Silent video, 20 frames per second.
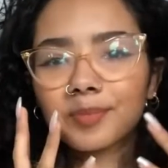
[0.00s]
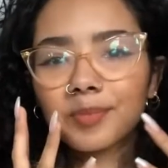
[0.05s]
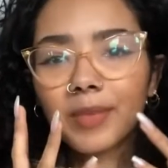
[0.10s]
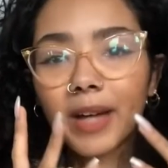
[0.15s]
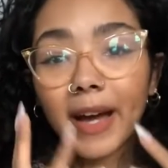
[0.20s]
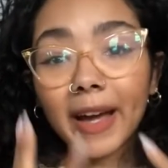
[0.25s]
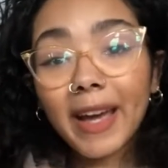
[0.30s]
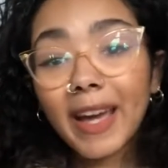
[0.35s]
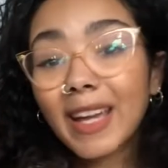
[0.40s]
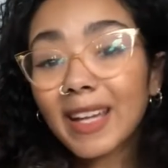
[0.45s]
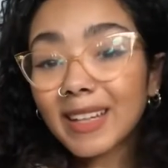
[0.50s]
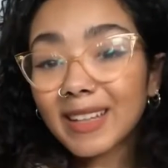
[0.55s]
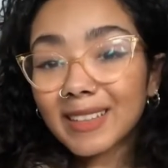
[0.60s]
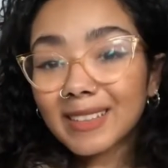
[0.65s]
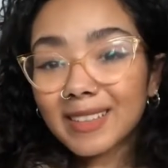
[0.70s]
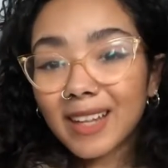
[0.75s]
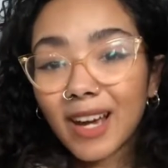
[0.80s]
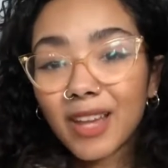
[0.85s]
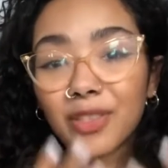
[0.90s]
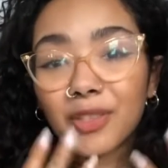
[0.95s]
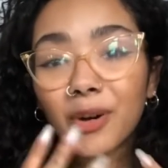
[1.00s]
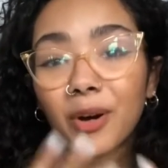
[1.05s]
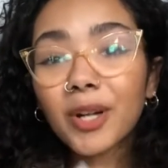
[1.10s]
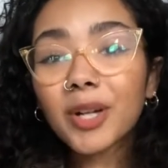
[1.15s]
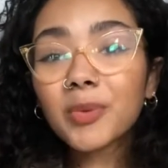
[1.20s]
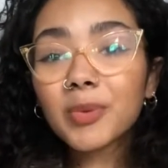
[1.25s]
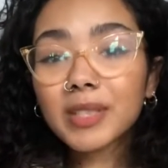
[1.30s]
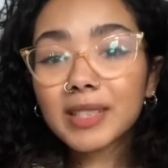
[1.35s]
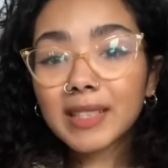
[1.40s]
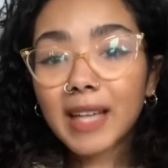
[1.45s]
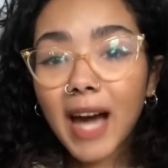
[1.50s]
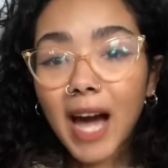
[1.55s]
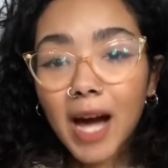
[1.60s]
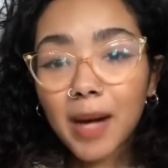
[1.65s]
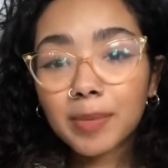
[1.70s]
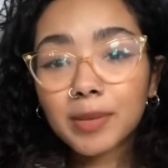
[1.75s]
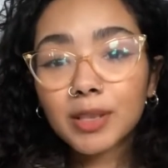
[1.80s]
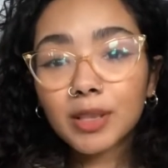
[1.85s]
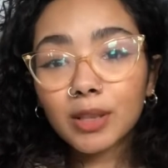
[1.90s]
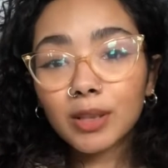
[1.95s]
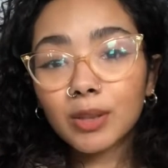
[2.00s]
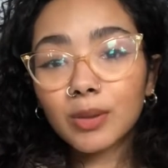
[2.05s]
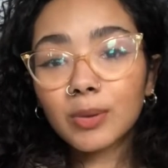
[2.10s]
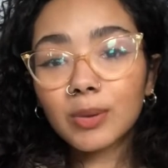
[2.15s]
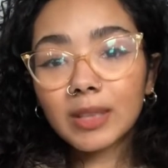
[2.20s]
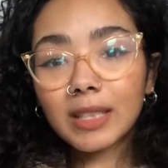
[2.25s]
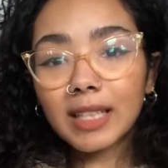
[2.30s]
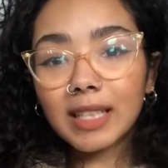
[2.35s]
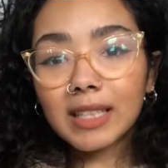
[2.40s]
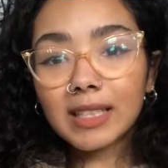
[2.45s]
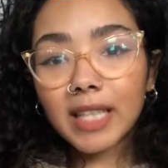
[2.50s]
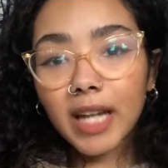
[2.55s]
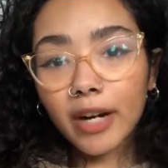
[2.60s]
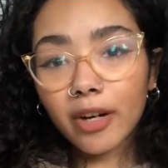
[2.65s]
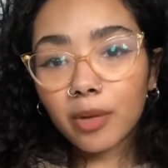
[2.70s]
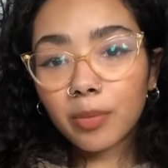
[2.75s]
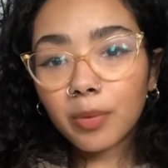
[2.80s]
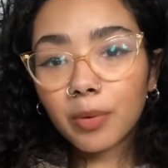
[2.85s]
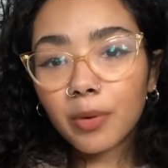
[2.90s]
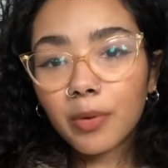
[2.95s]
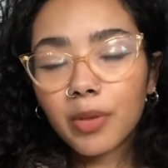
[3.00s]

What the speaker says: I hate it. I thought it was absolutely terrible.